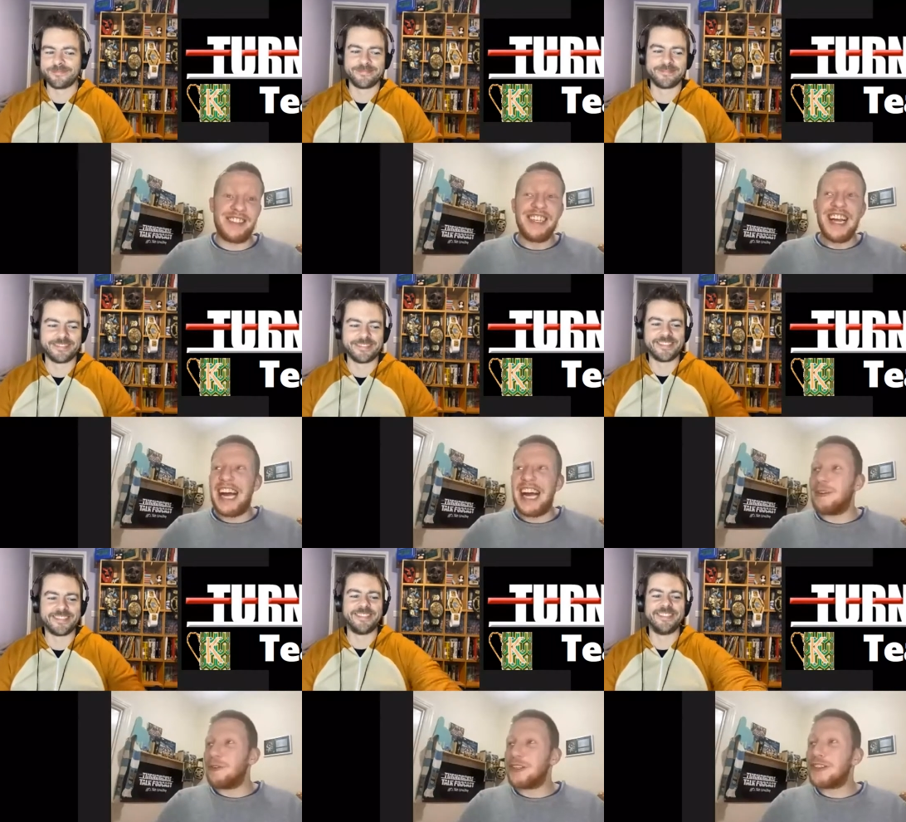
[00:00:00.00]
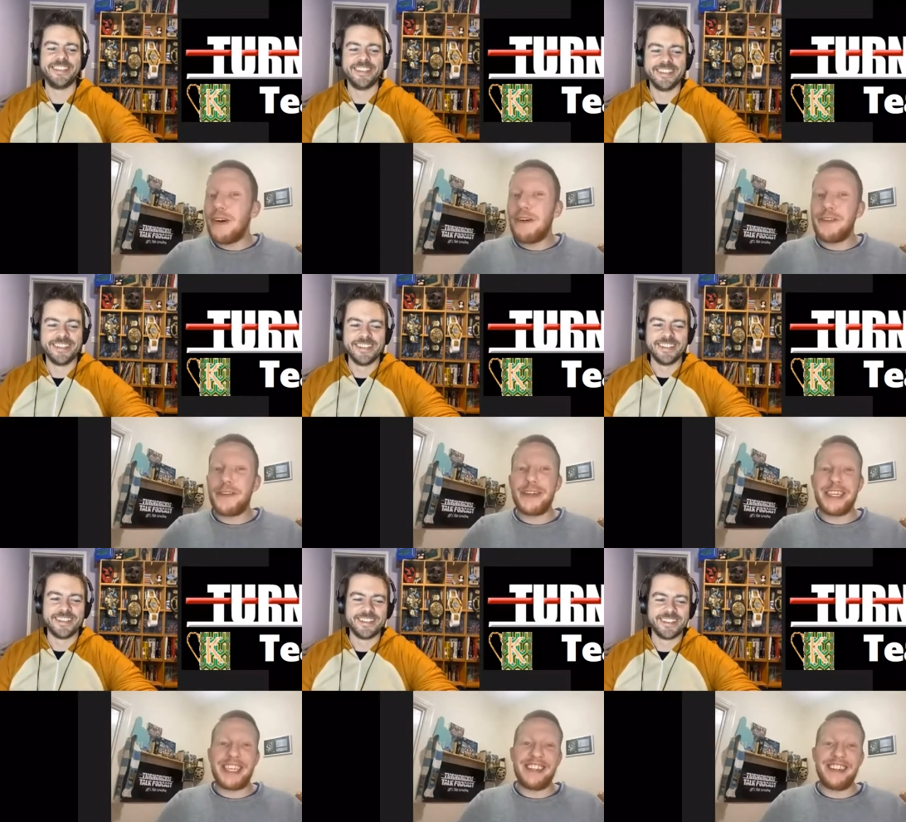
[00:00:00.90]
Speaker 1: and it was so
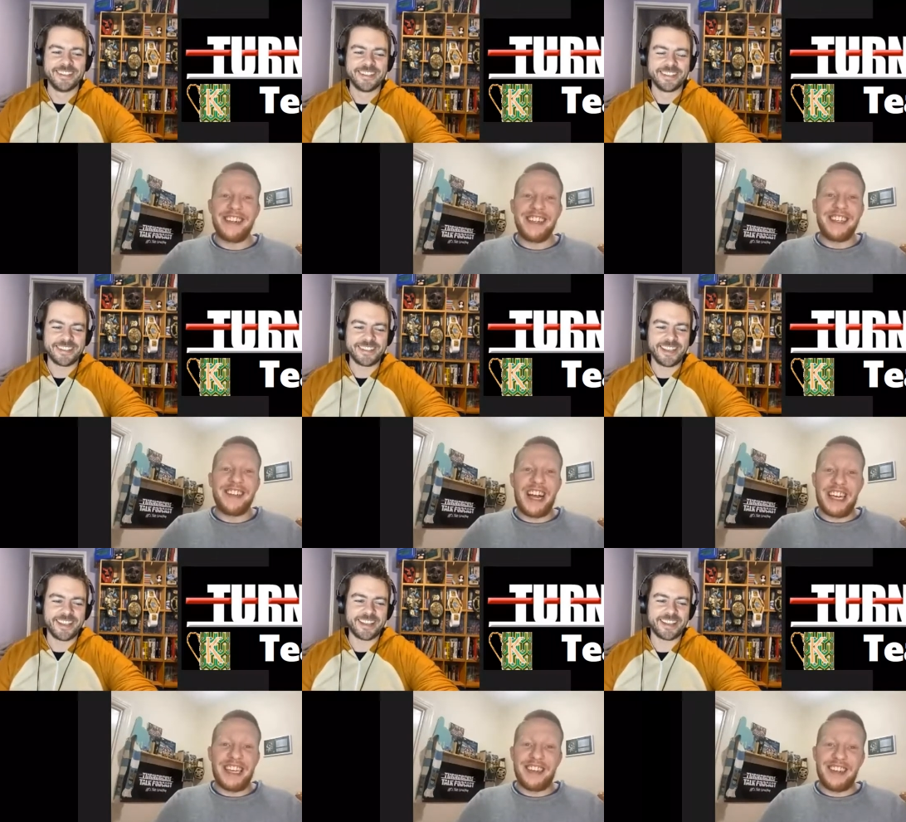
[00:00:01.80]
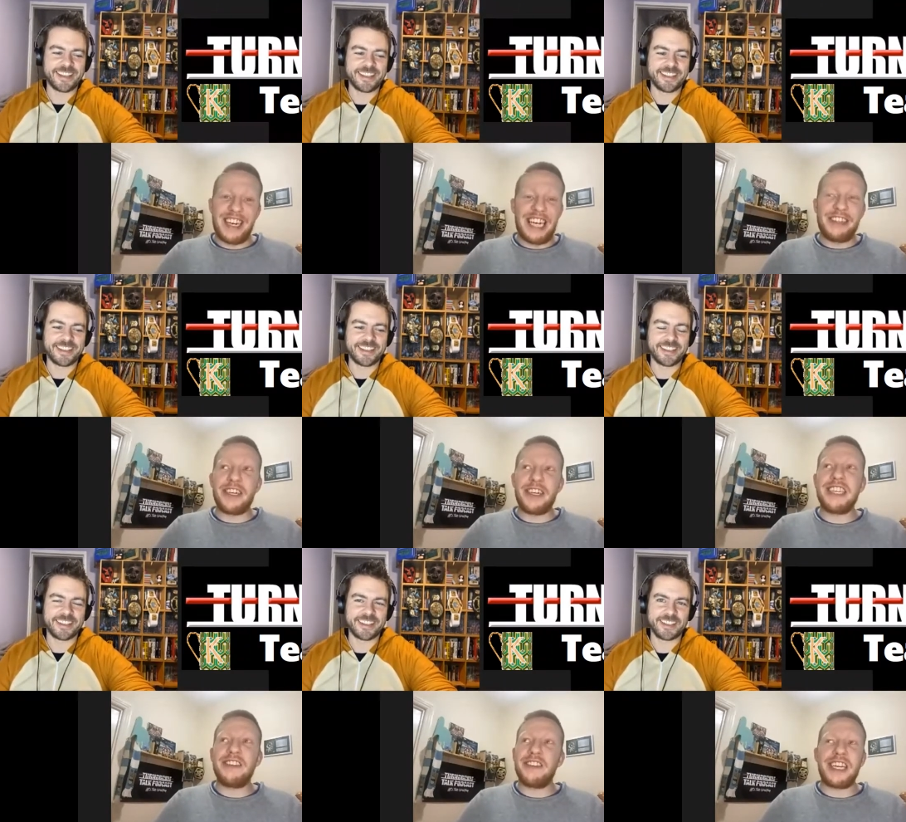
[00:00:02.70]
funny. Like, yeah. and the
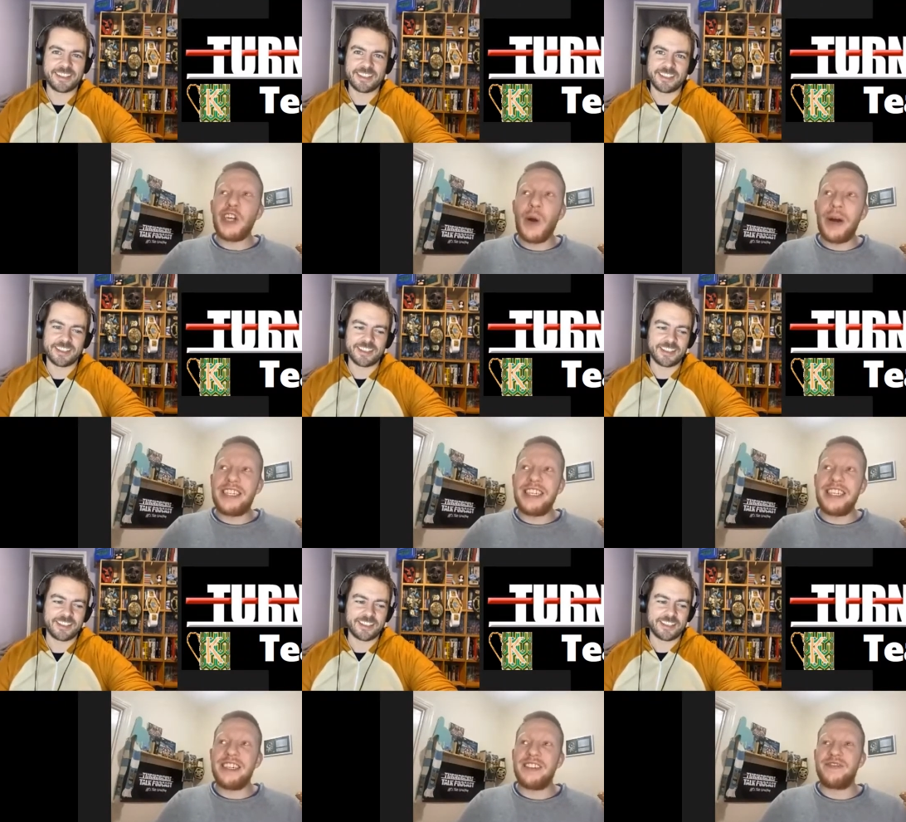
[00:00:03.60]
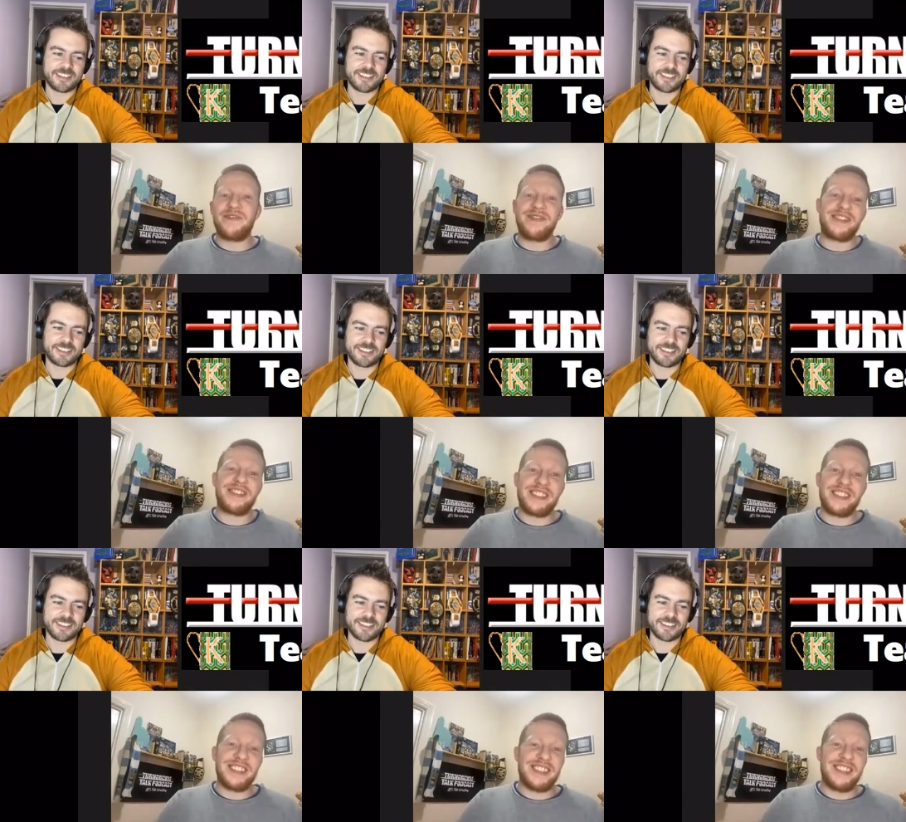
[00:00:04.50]
contestants had no idea.
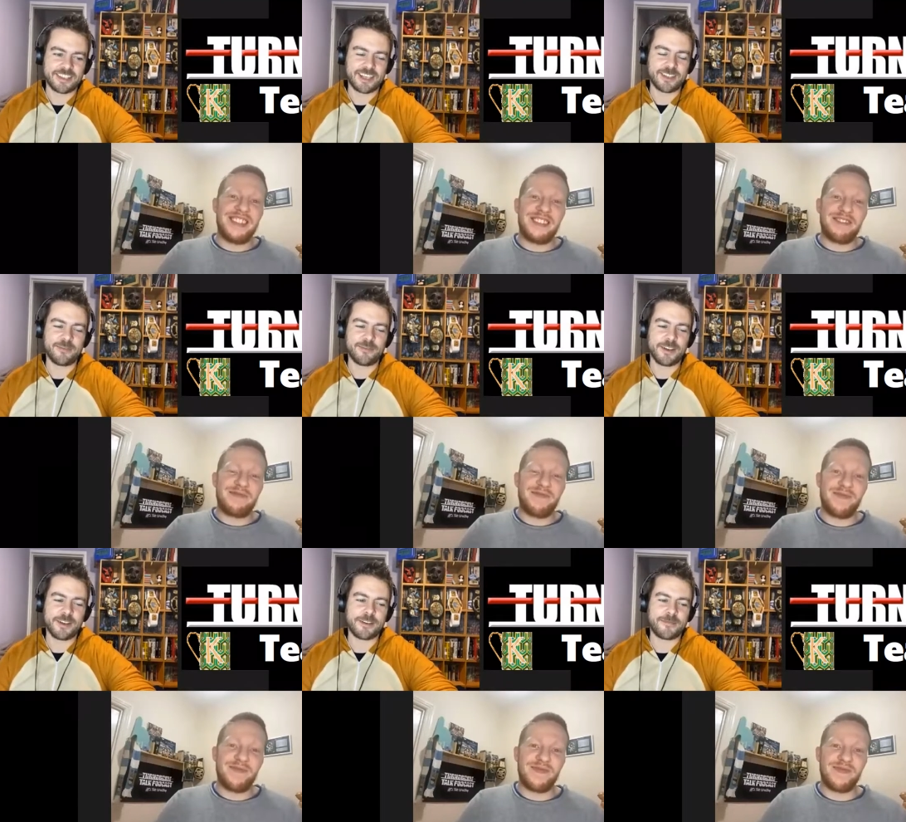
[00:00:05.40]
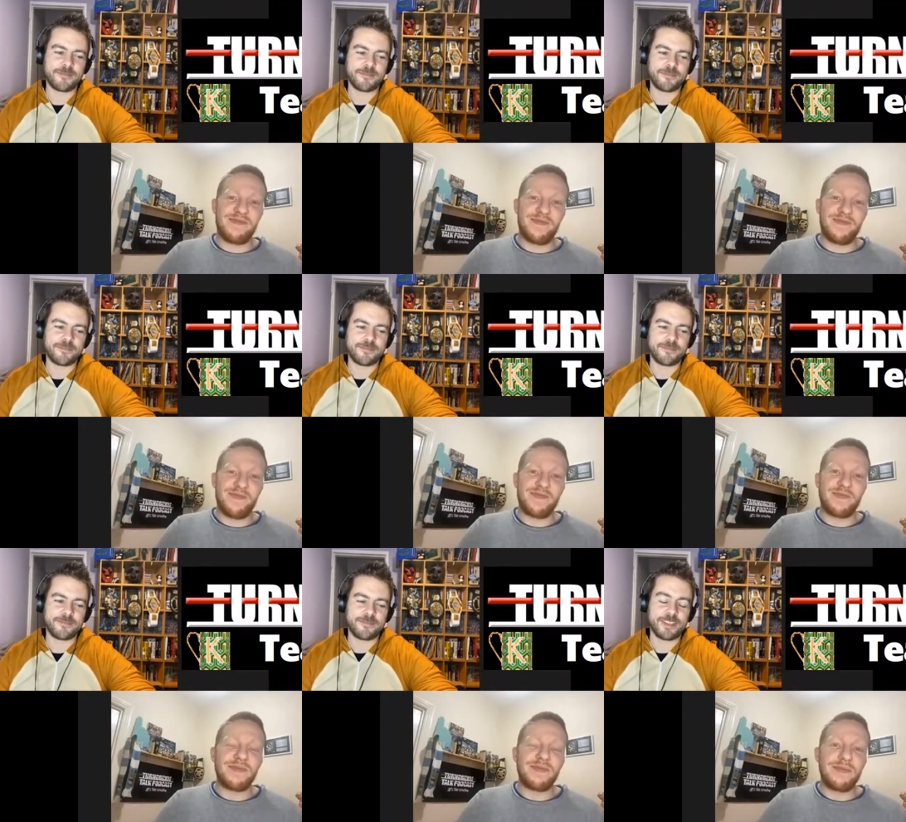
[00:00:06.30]
Speaker 2: I love, um,
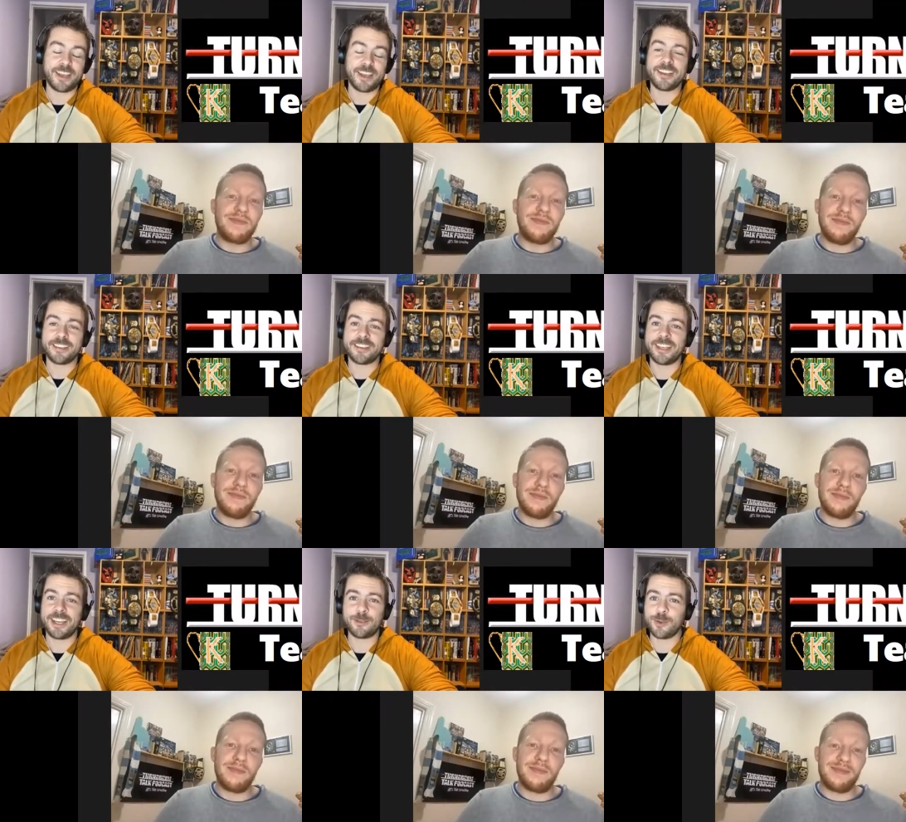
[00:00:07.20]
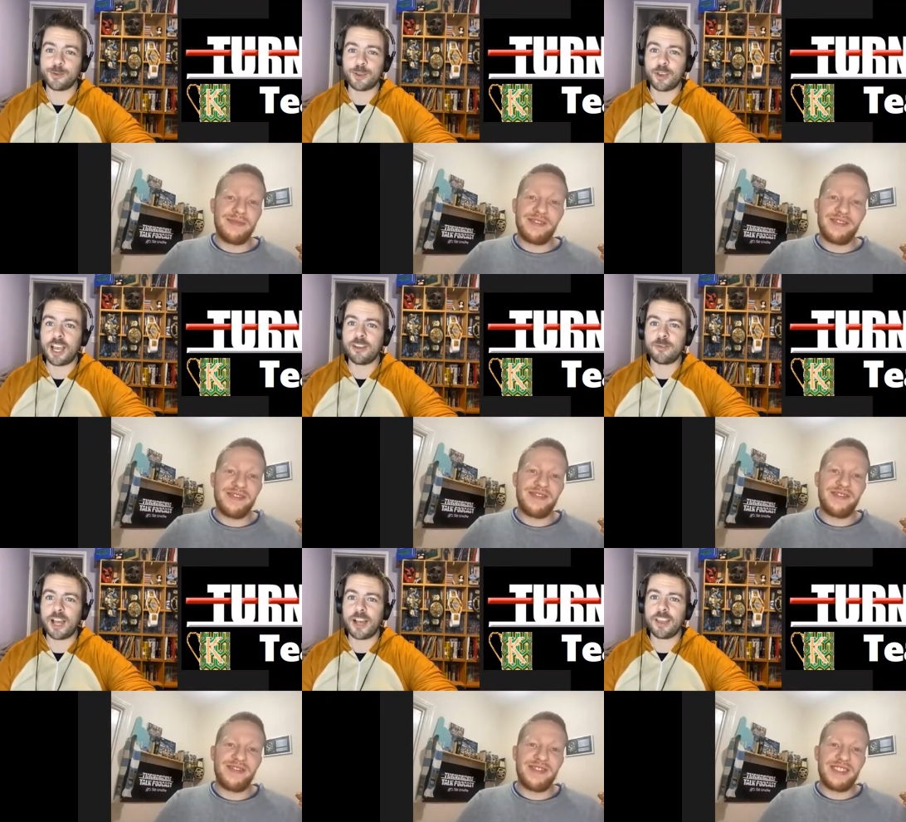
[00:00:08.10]
yeah, it was always good. I
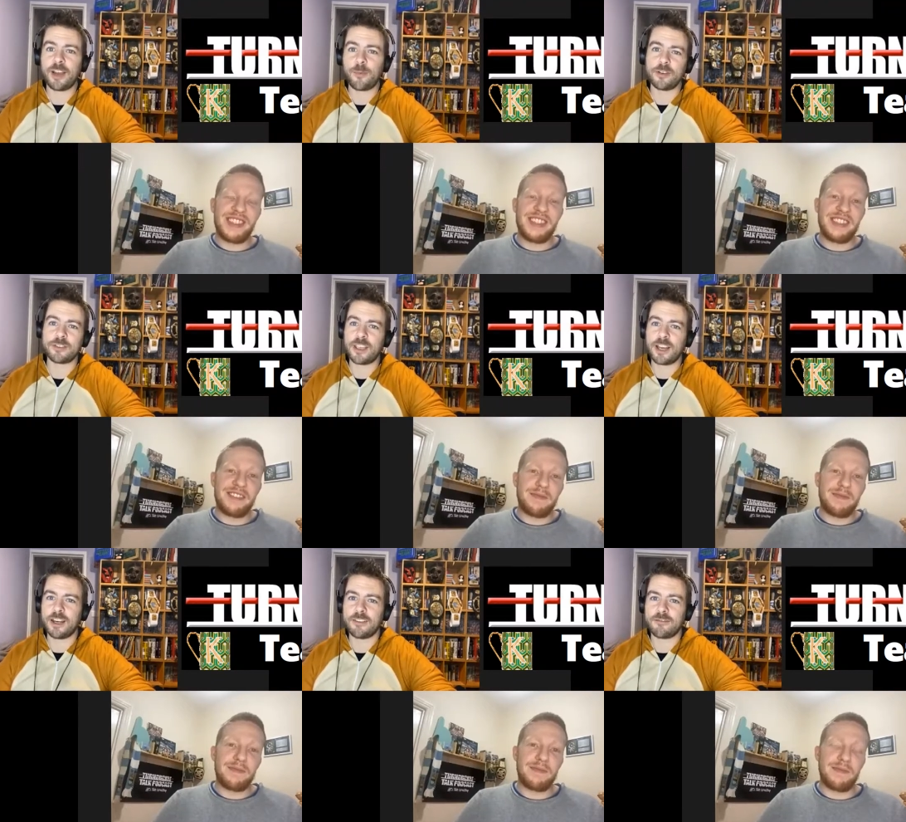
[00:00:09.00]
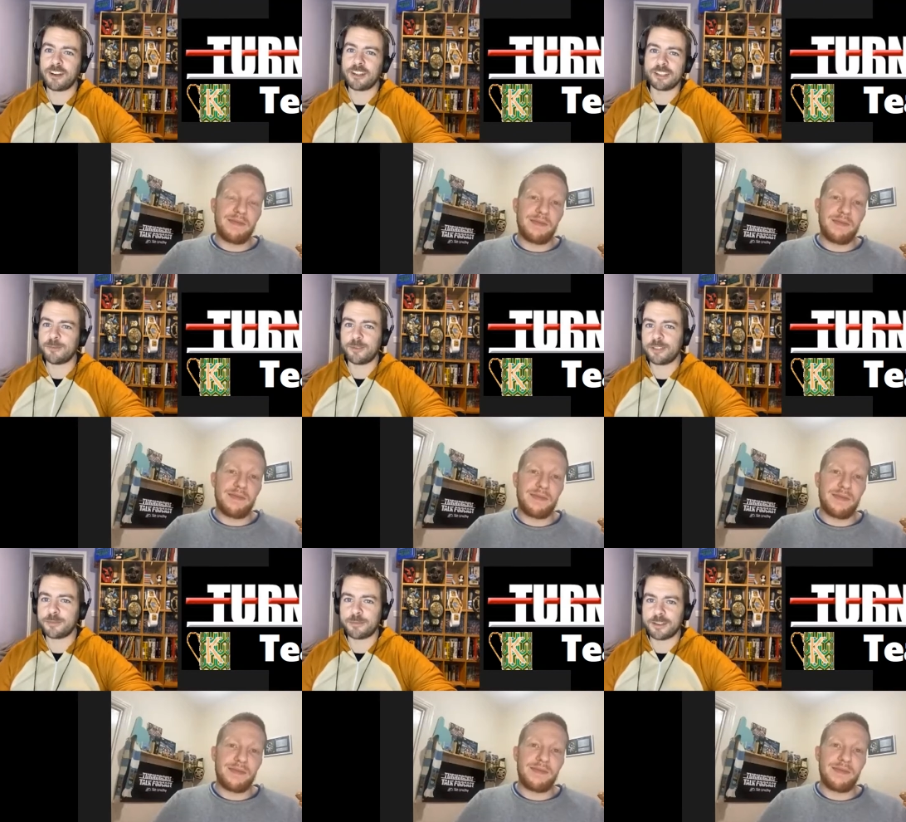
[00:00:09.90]
I think I watched that rather than
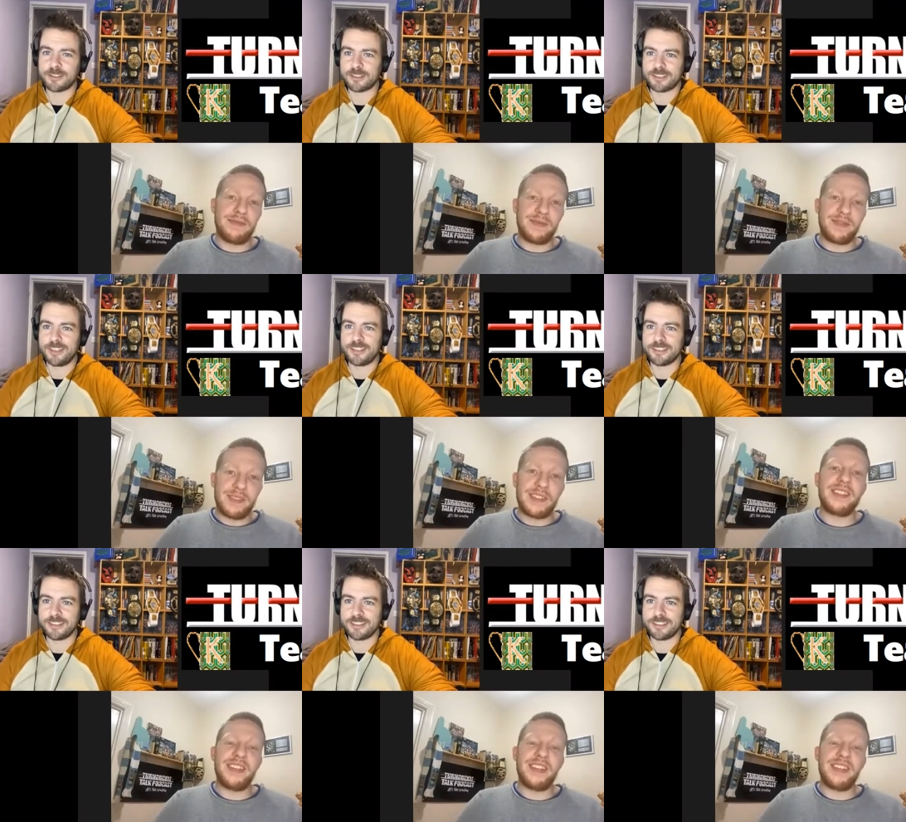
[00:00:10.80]
watch Britain's Got Talent.